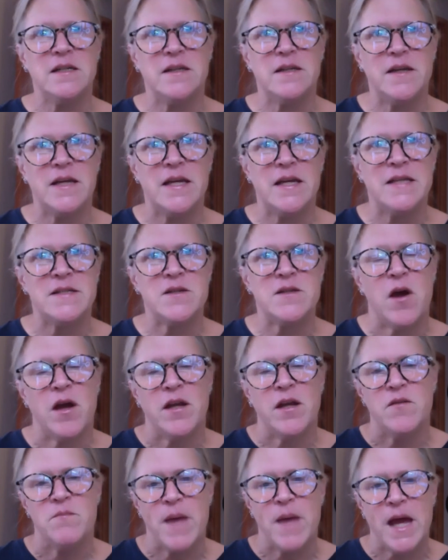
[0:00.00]
is
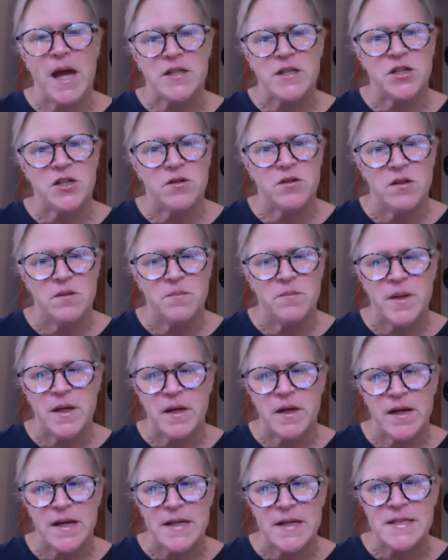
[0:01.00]
kind of magical
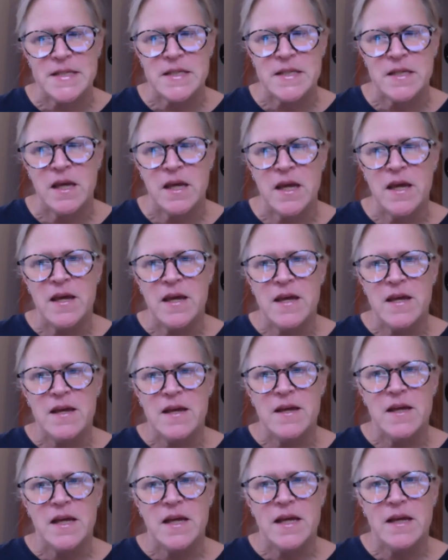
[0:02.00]
because
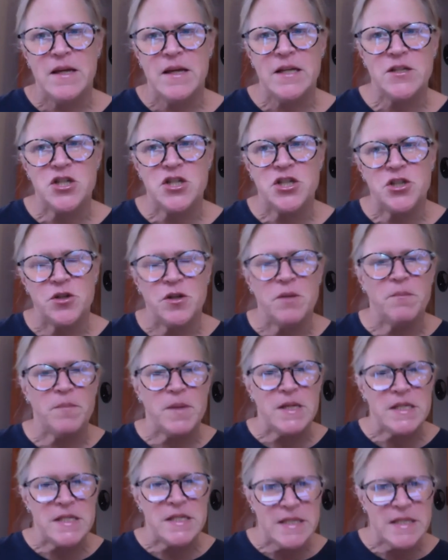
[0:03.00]
it shouldn't
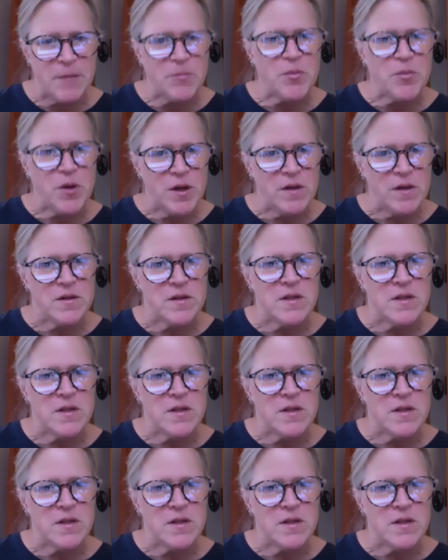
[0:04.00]
be separate.